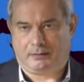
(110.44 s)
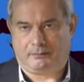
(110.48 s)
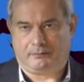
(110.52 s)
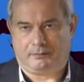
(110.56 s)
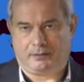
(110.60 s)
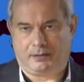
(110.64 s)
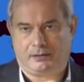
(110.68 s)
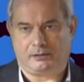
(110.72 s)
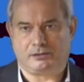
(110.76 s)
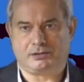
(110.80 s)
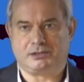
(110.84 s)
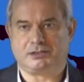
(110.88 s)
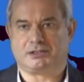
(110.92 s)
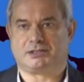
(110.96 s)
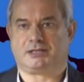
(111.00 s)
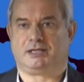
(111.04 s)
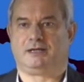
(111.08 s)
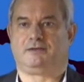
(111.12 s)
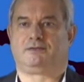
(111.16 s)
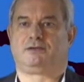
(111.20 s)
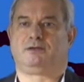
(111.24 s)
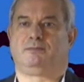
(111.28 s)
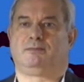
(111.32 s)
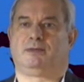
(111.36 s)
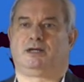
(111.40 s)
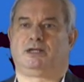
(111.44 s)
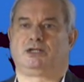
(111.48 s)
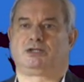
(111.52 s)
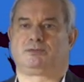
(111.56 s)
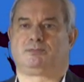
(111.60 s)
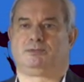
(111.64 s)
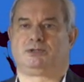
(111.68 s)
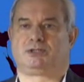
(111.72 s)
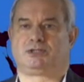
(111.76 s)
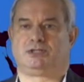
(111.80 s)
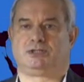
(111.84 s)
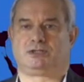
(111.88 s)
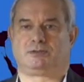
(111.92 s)
health and safety
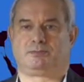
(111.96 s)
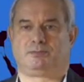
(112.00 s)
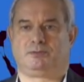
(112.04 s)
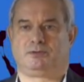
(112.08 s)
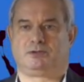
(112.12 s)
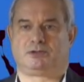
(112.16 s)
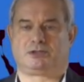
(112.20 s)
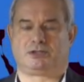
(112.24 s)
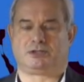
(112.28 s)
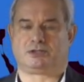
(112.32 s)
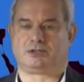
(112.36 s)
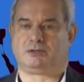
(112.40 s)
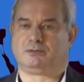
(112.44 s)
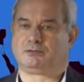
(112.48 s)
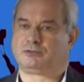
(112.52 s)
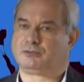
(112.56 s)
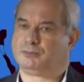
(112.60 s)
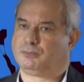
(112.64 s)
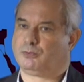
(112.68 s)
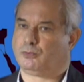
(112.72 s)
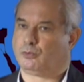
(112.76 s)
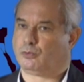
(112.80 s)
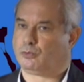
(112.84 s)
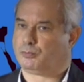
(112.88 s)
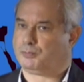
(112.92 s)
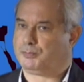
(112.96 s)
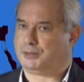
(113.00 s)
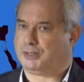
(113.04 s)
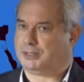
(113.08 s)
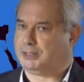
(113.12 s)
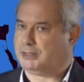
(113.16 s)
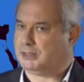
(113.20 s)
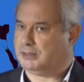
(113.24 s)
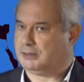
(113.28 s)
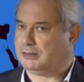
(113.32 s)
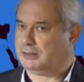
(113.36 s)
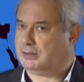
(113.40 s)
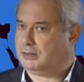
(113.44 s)
management system support me
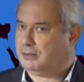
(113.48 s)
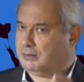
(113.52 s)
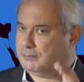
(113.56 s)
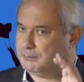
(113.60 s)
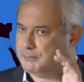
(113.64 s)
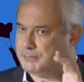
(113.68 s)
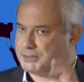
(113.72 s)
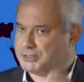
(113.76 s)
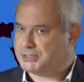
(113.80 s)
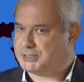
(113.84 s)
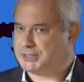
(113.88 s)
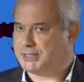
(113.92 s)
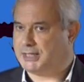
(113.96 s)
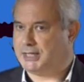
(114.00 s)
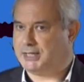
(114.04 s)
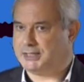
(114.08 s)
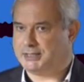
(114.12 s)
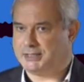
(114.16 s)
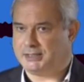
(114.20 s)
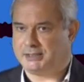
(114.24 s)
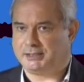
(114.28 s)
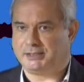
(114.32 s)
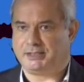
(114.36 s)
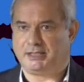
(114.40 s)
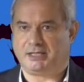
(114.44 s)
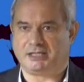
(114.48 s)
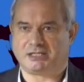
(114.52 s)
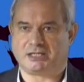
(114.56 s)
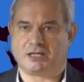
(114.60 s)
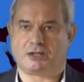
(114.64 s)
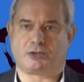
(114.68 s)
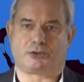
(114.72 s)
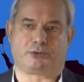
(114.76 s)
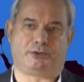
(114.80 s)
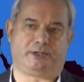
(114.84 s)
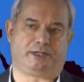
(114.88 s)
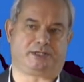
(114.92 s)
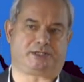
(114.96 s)
in mitigating these
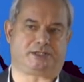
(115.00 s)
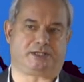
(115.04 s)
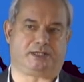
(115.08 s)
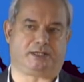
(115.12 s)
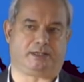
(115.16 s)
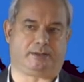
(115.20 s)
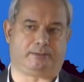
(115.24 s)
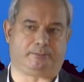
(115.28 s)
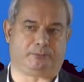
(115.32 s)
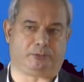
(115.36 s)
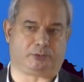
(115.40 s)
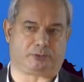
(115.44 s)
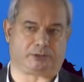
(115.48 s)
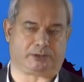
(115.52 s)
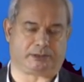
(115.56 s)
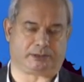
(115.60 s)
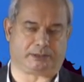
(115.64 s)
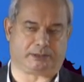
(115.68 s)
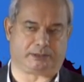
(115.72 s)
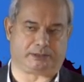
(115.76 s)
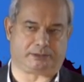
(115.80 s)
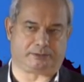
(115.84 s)
threats that I'm looking at?